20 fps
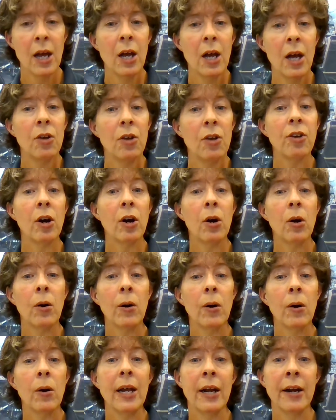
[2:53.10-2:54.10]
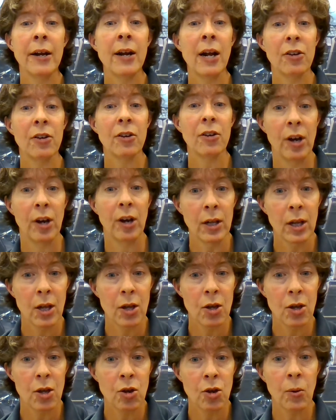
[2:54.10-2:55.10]
So in a nutshell,
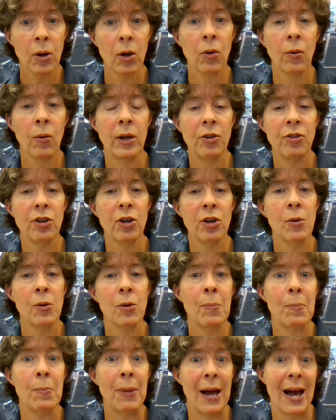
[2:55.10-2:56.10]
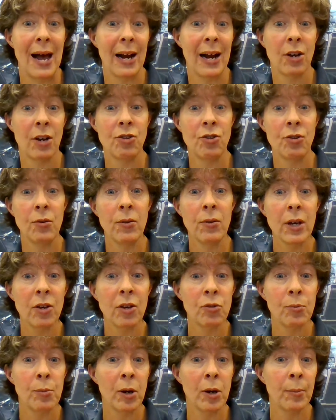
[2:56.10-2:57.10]
you are going to go back to the
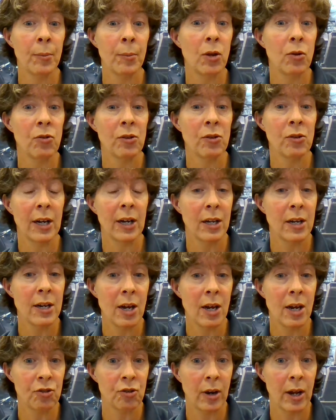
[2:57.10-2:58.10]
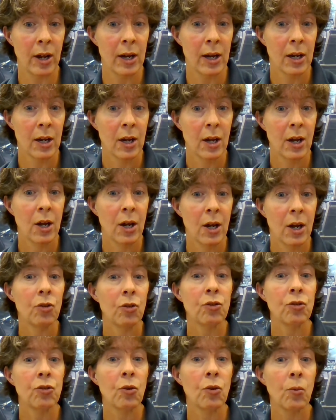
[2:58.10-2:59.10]
experiment you selected yesterday,
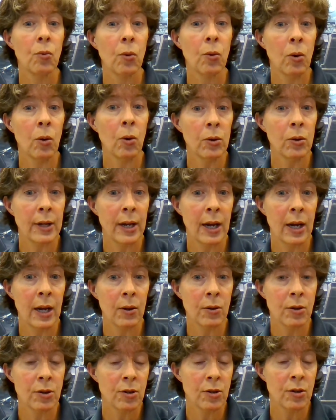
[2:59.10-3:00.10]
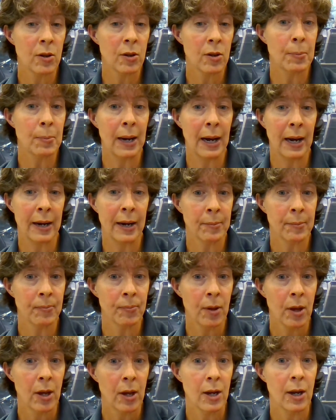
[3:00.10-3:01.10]
scroll down to the bottom
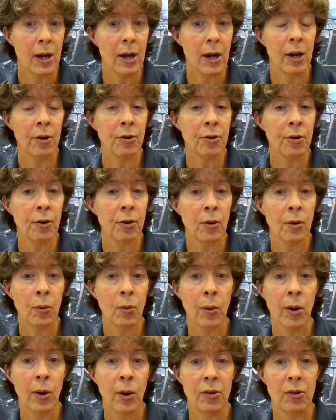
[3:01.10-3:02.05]
under where it